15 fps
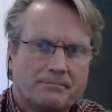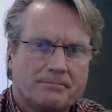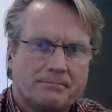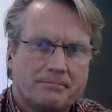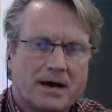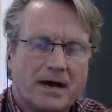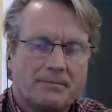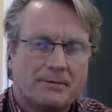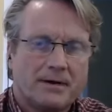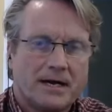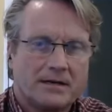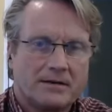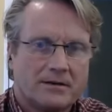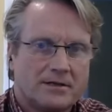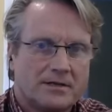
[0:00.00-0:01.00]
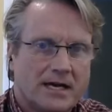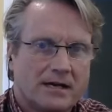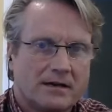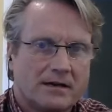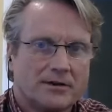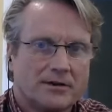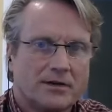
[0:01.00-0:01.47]
pipeline could take
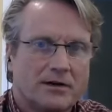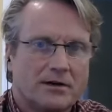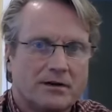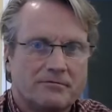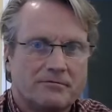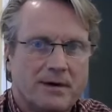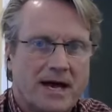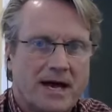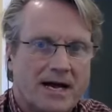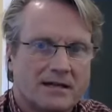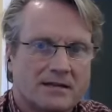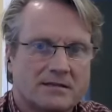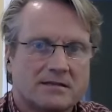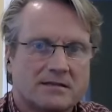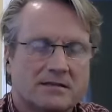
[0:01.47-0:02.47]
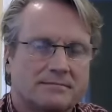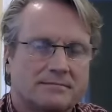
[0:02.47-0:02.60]
alternative paths.